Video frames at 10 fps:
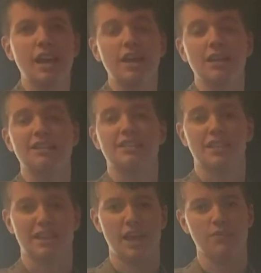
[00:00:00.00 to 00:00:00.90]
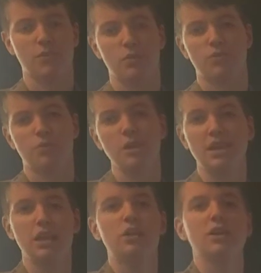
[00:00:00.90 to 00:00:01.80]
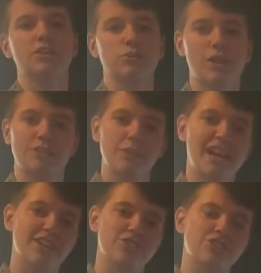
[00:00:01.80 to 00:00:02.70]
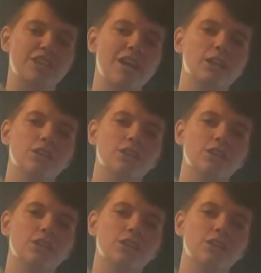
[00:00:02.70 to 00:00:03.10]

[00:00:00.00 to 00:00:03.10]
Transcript: I'd like to thank everyone for being here, as well as my SGL,